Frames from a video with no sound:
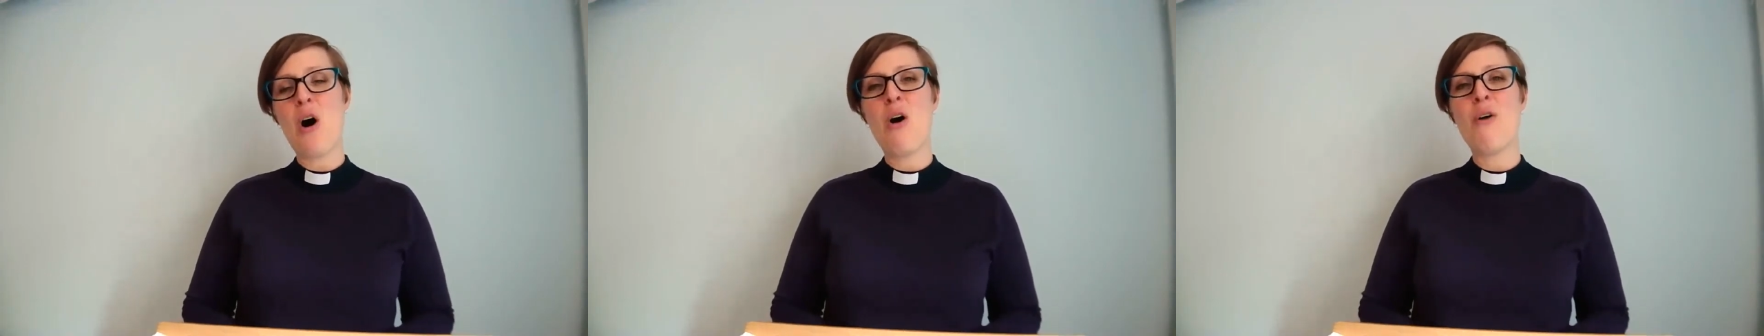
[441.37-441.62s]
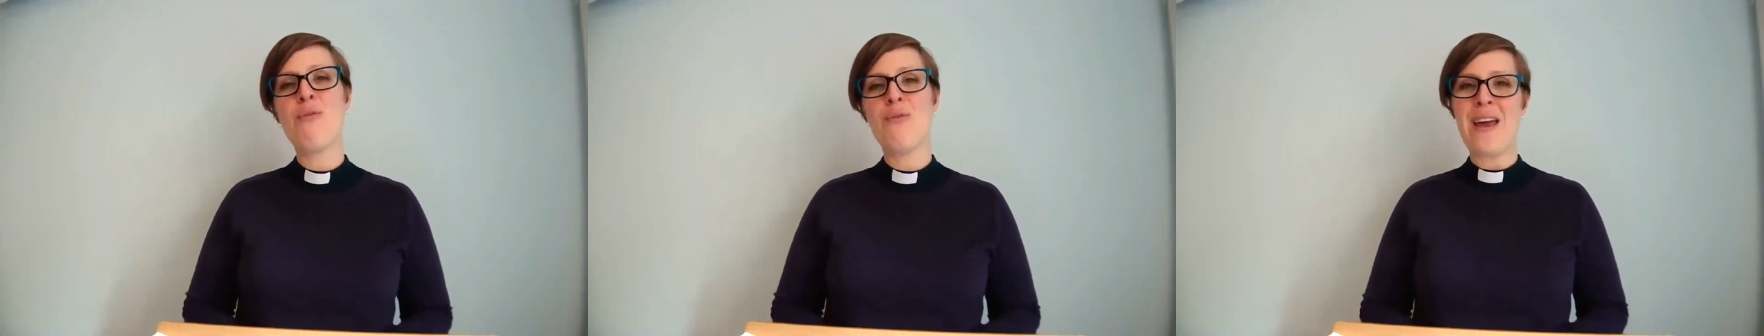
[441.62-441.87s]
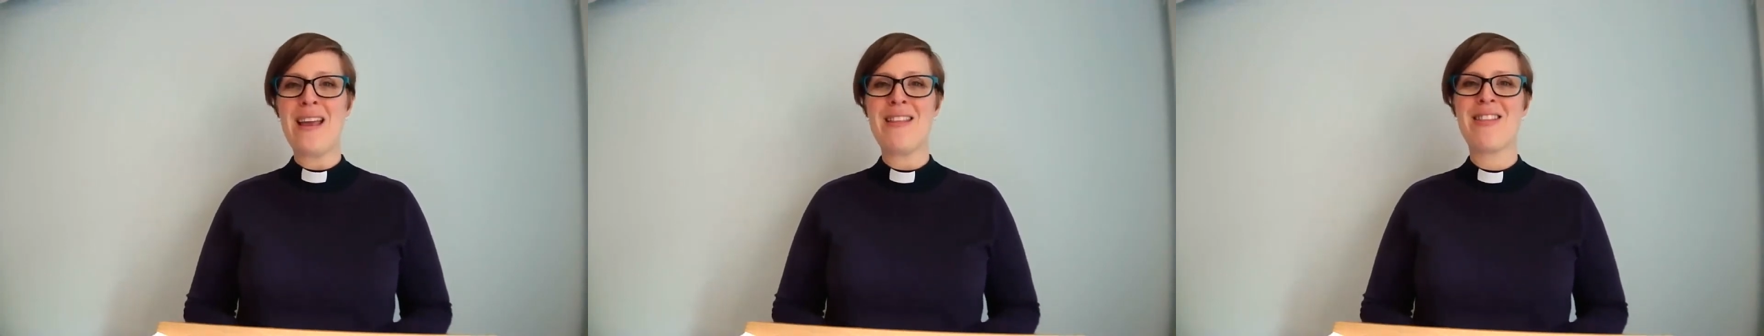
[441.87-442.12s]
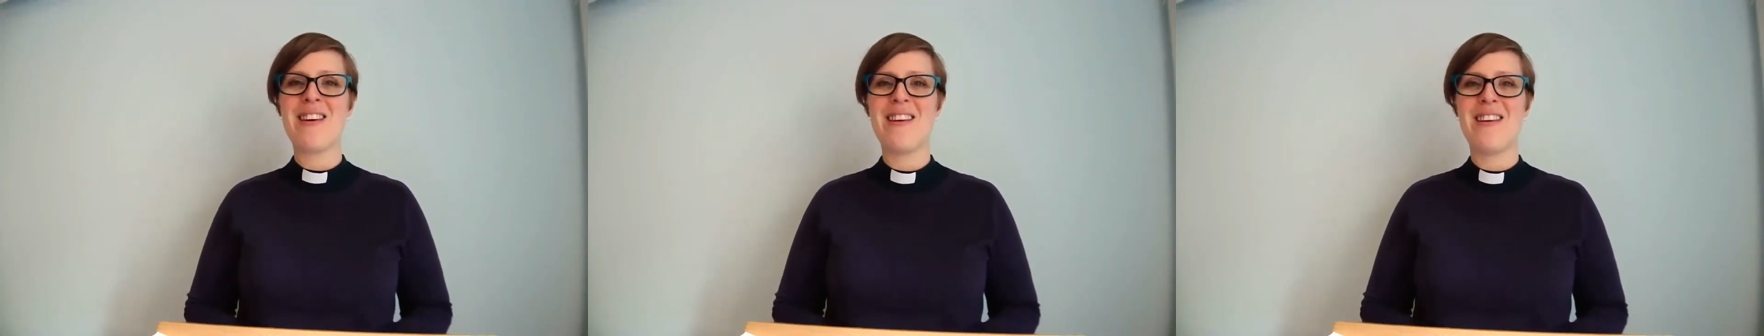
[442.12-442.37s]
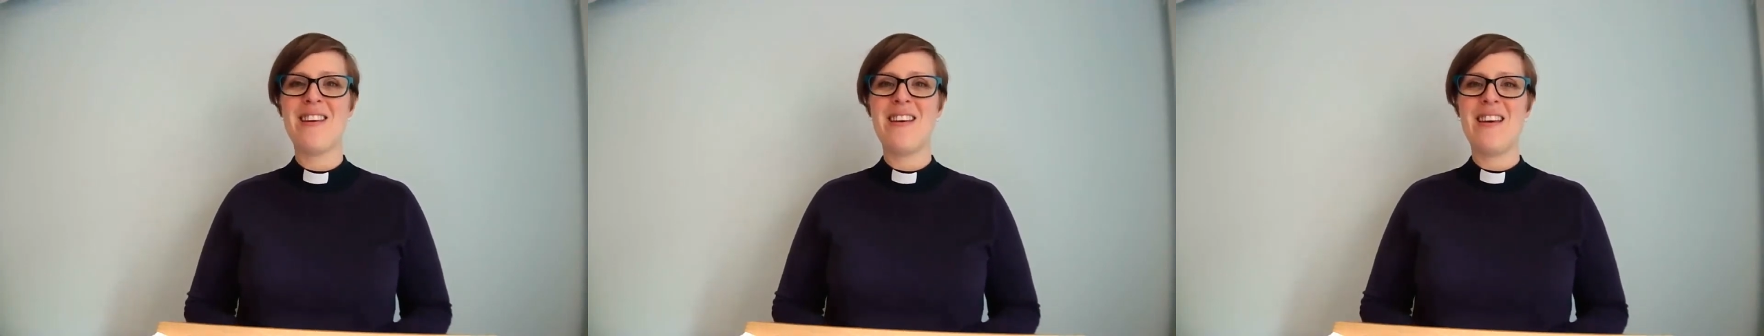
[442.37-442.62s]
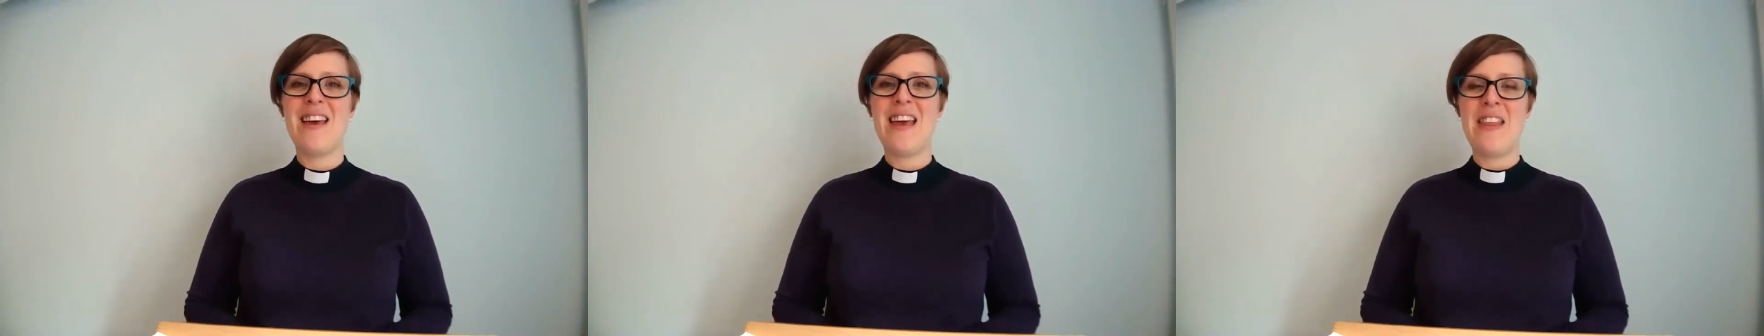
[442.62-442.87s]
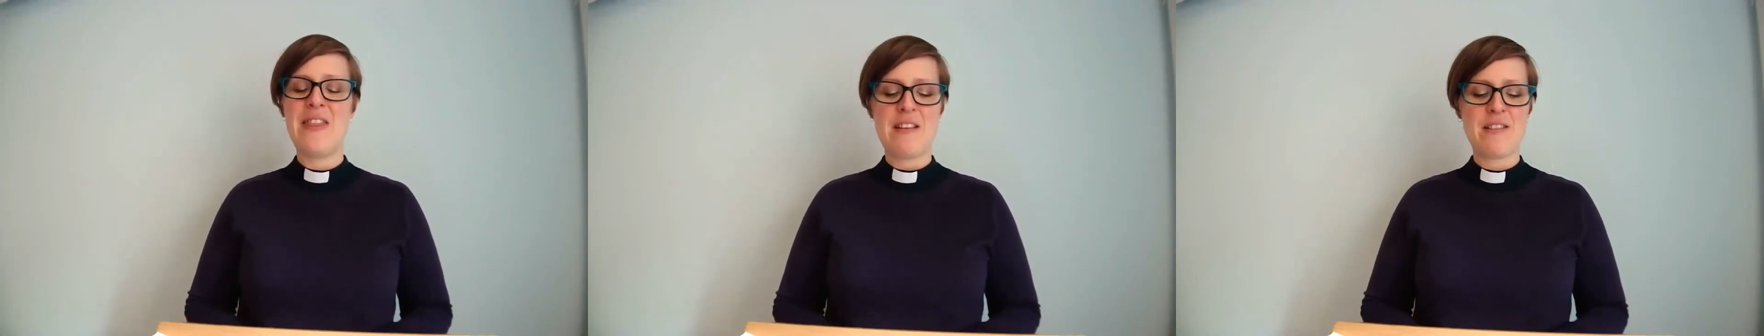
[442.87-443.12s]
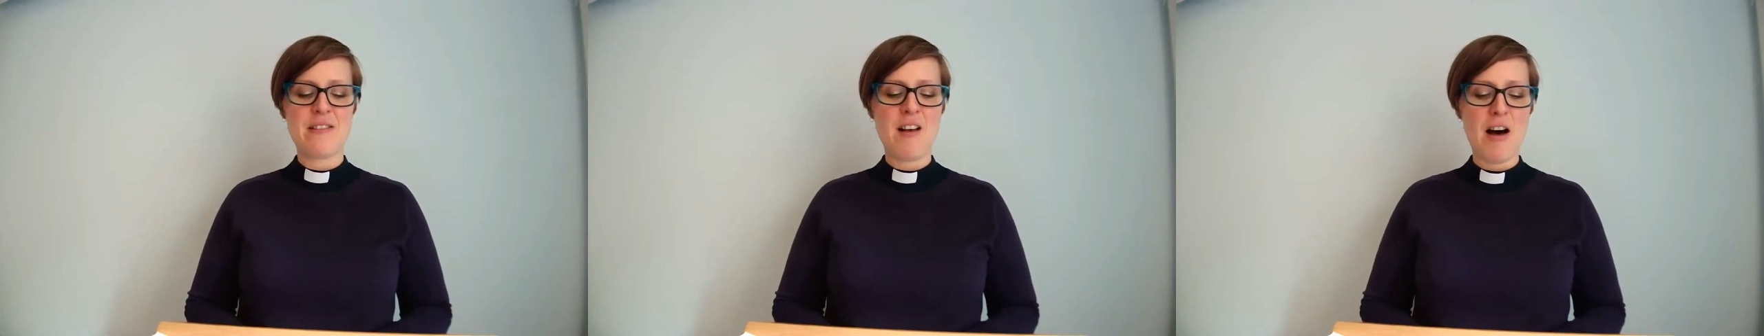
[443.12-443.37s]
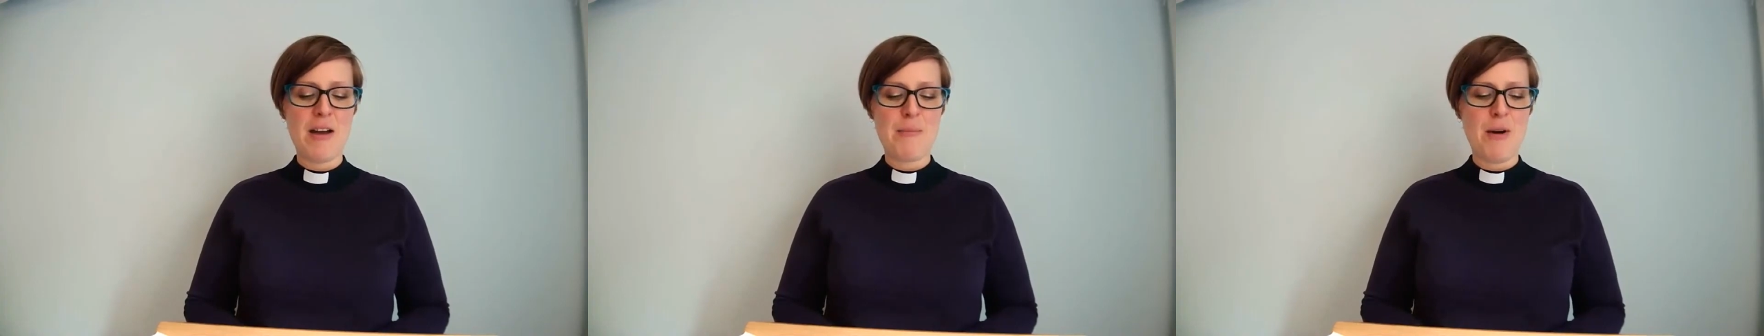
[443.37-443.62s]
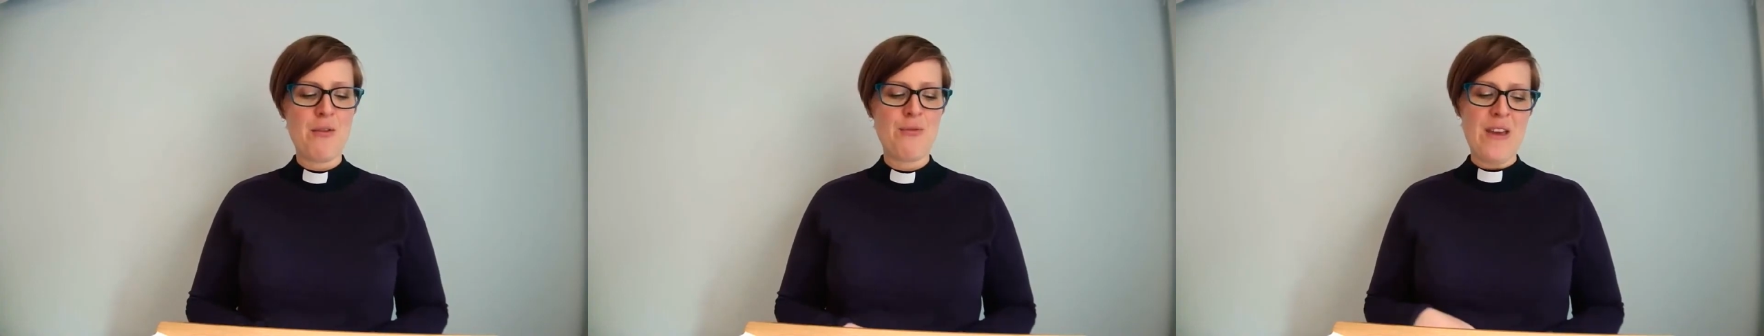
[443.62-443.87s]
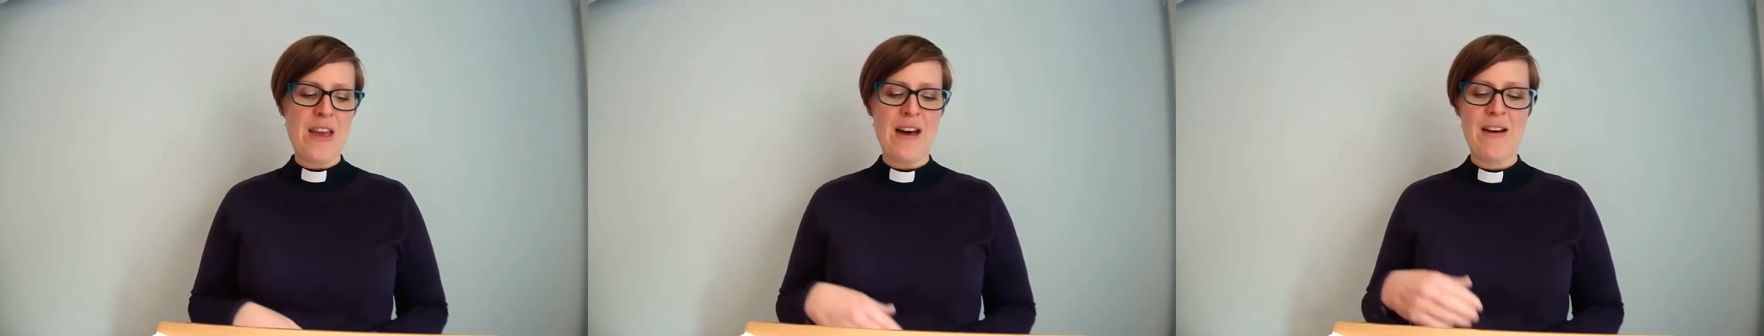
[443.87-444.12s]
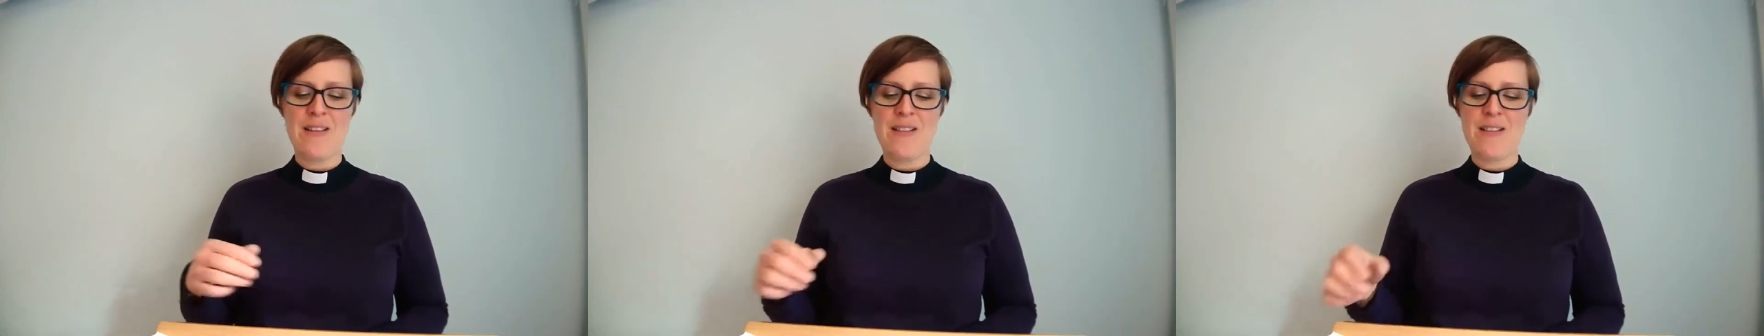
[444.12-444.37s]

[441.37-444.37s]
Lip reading: of faith in this time of fear,